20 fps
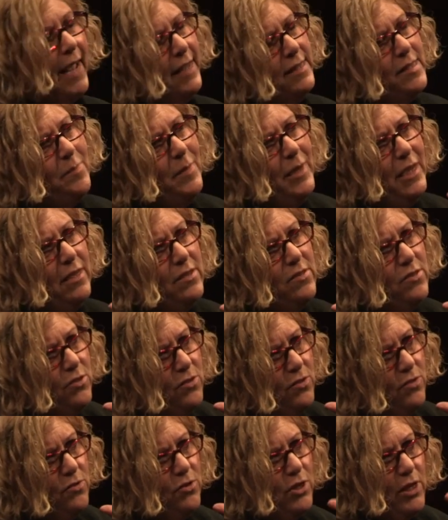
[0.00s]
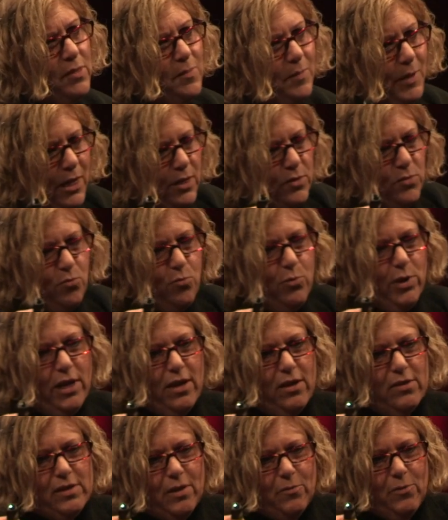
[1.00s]
that's because just because
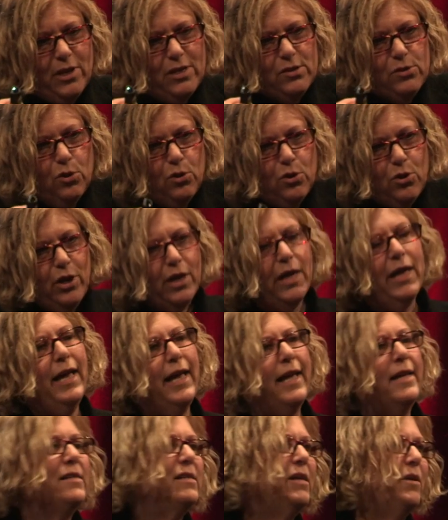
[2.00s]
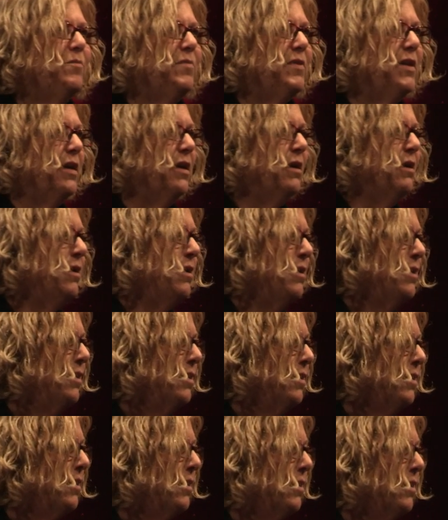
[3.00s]
someone is looking at something
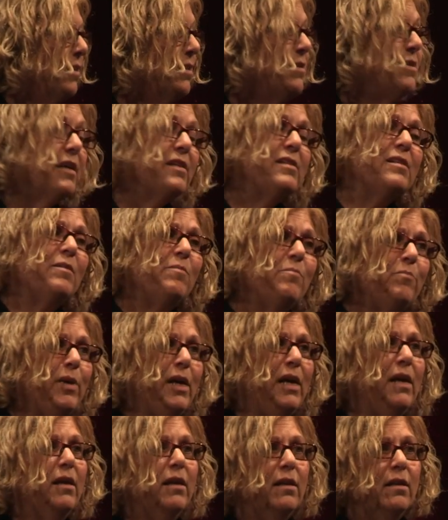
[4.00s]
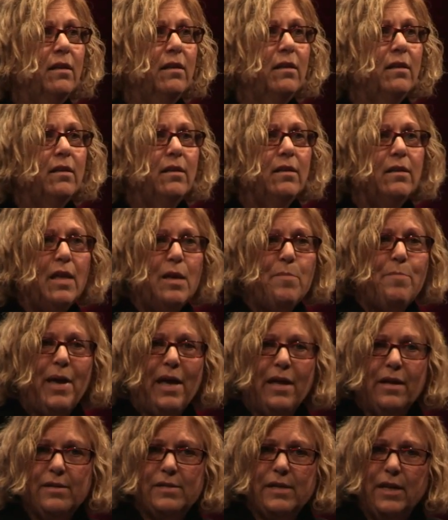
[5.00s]
doesn't mean they
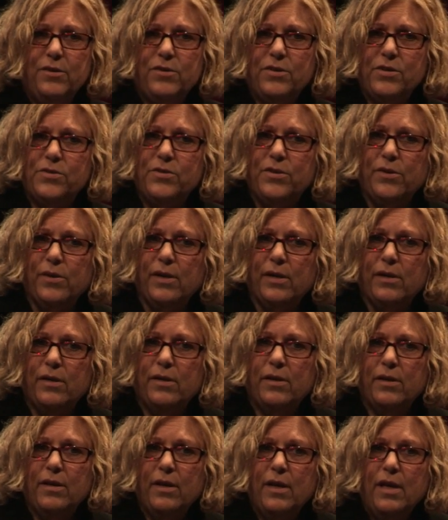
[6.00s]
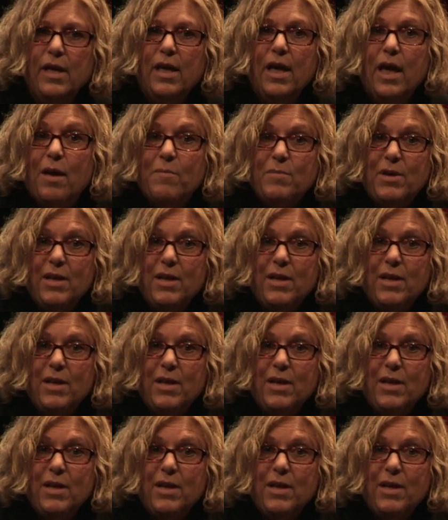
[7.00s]
paid attention to it. I